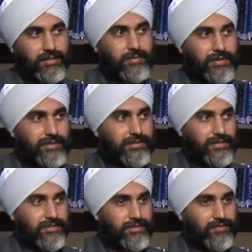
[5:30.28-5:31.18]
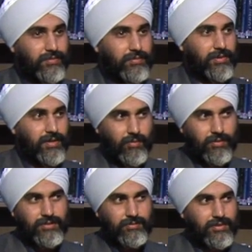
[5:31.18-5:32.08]
complete a census form,
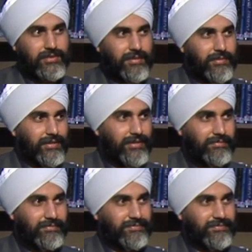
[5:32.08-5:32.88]
what does that mean then?